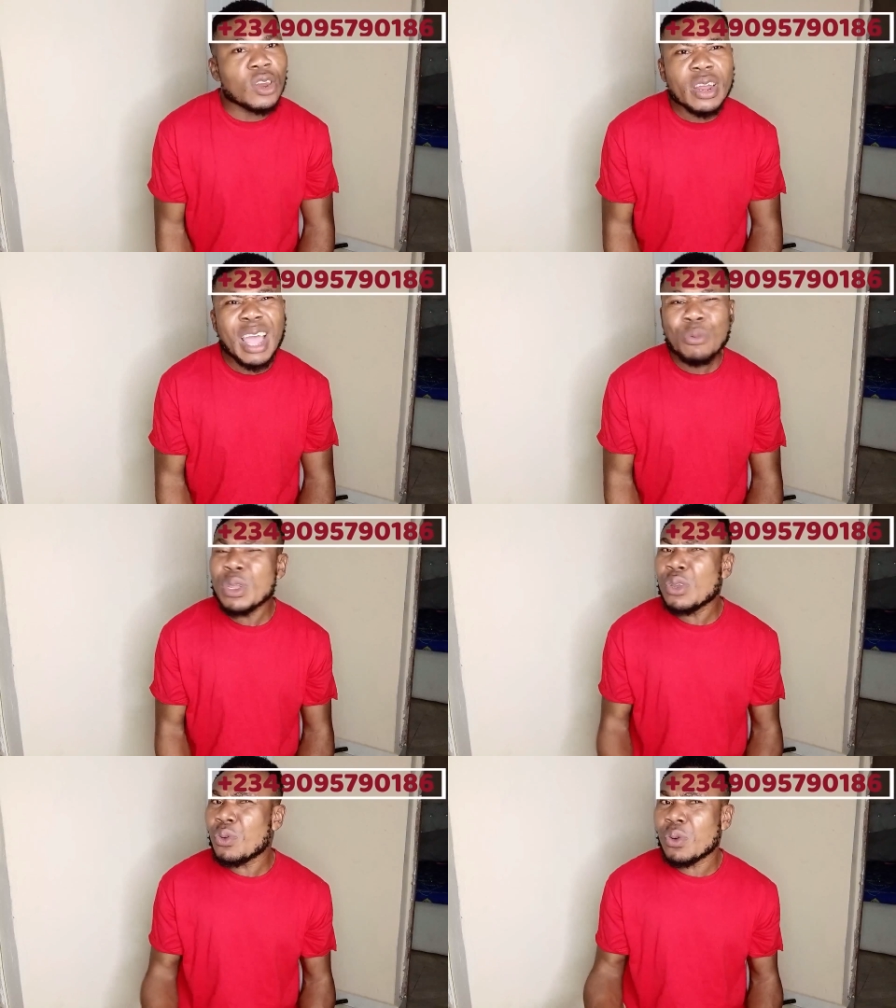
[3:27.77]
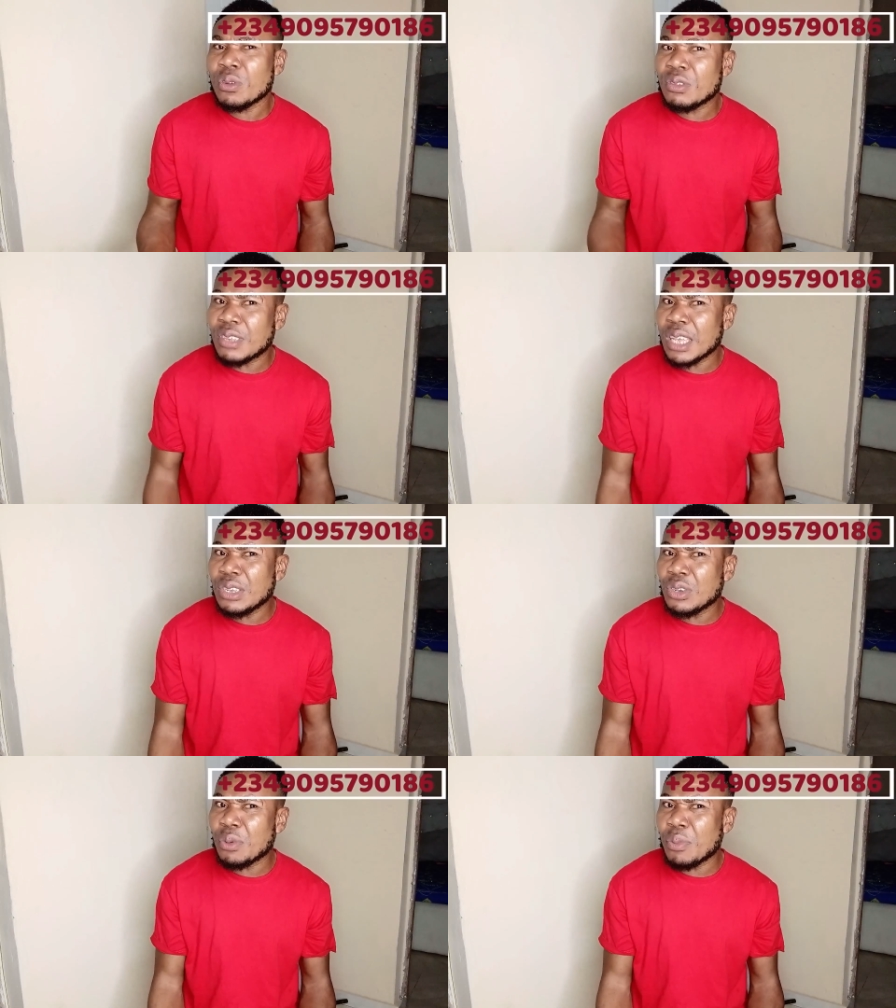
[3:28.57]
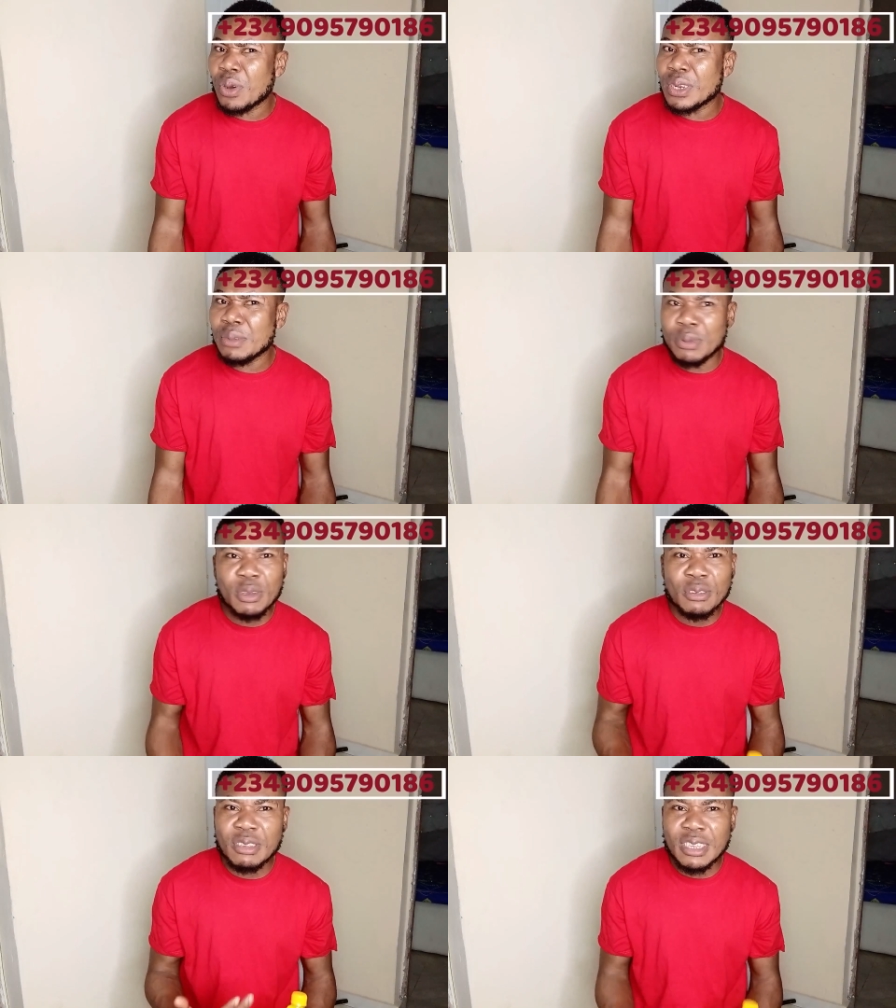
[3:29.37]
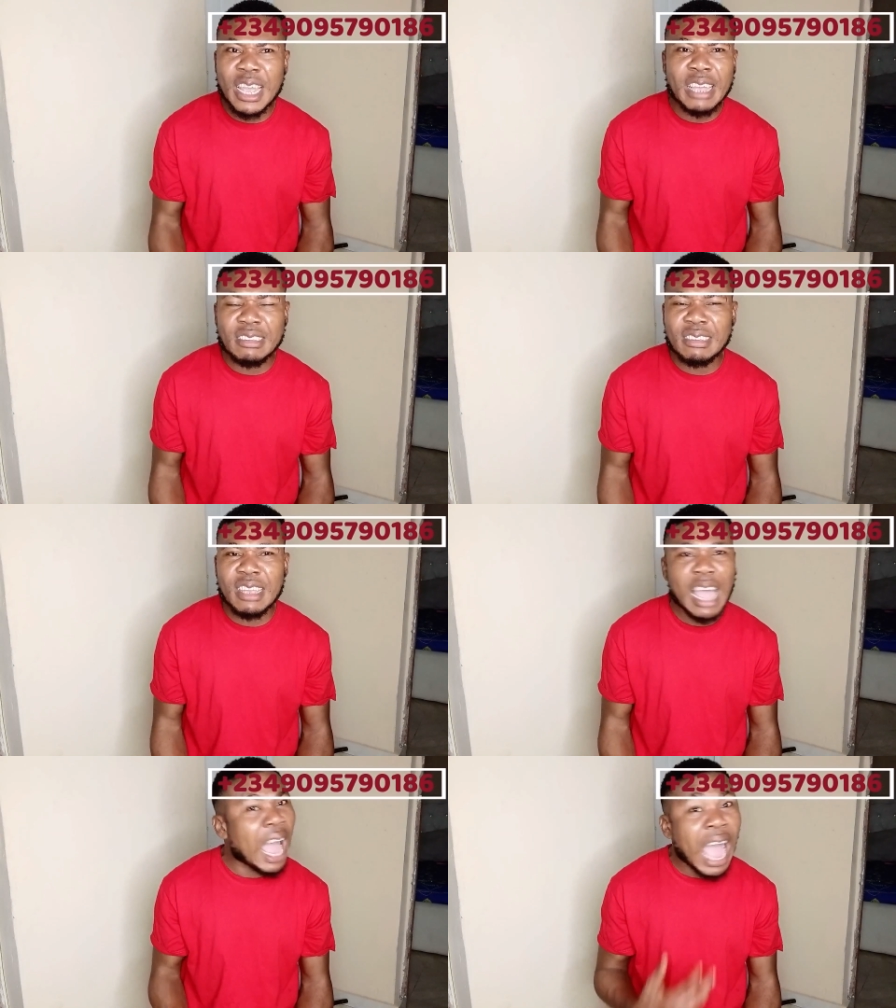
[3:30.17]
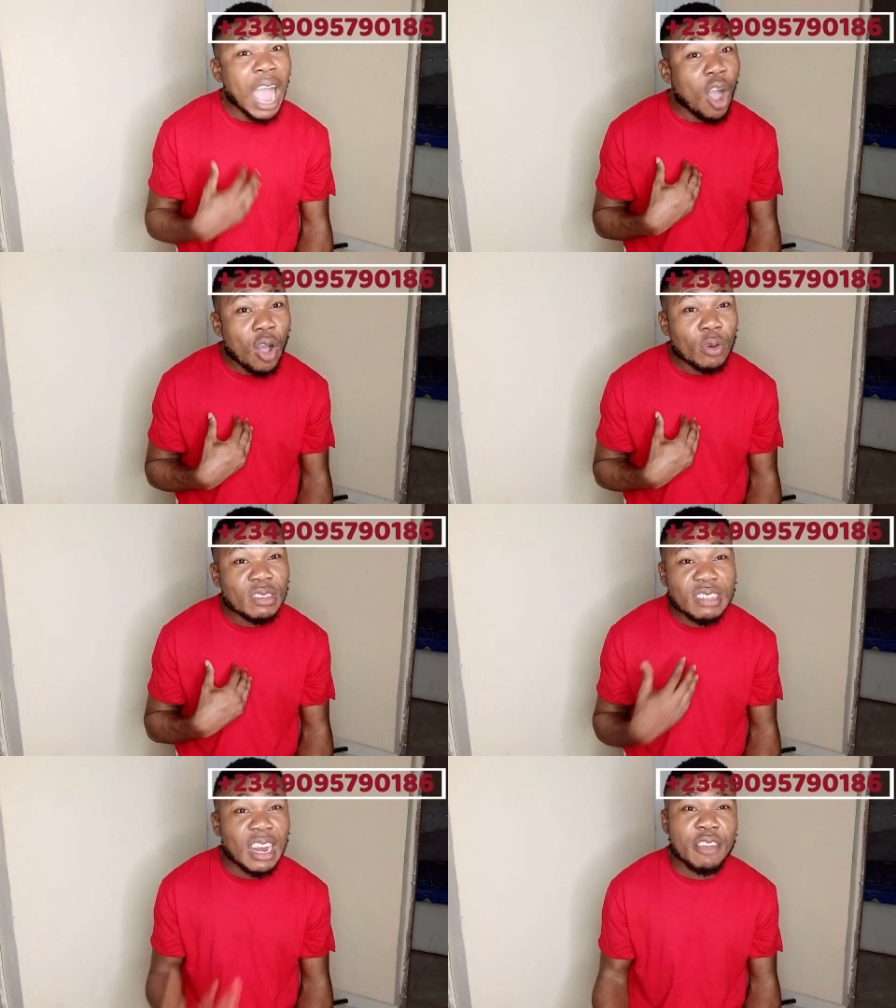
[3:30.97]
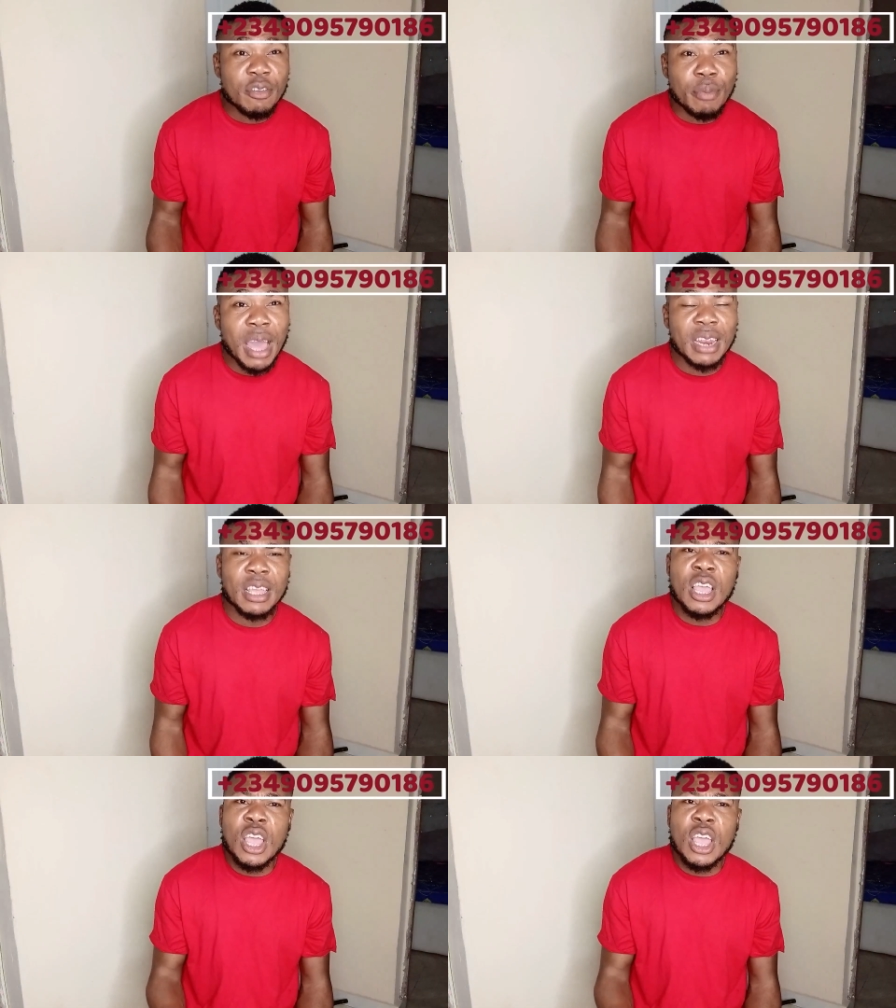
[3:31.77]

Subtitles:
Not that we don't want to send you your money, because yes, I always tell everybody,